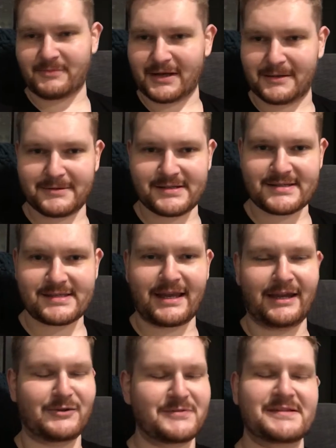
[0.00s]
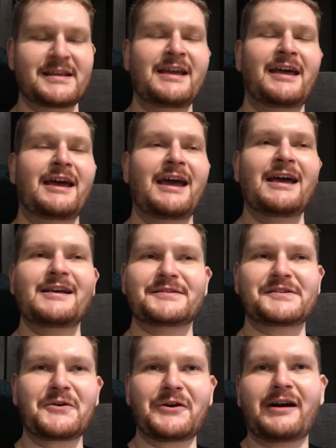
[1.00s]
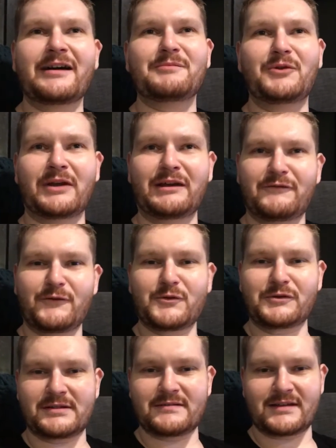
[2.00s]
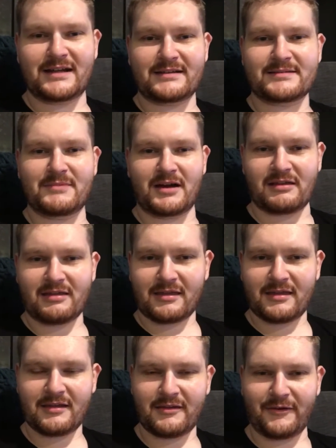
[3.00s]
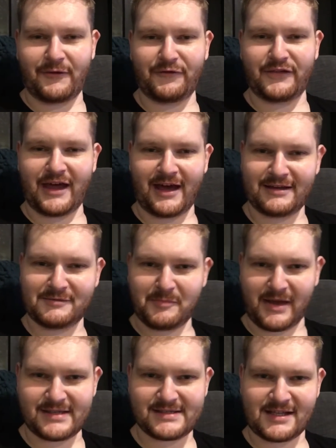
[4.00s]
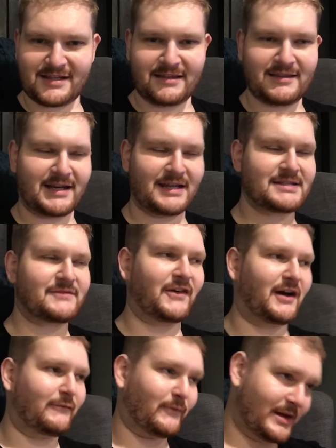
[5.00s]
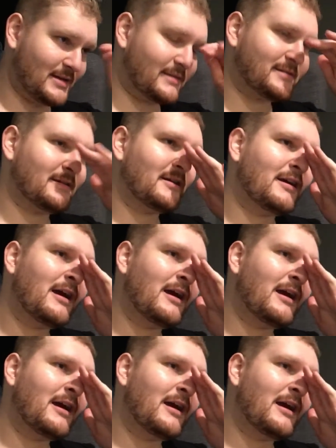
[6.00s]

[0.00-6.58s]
bloody pins and needles. So I'm looking forward to the next month of that, basically the next 5 weeks,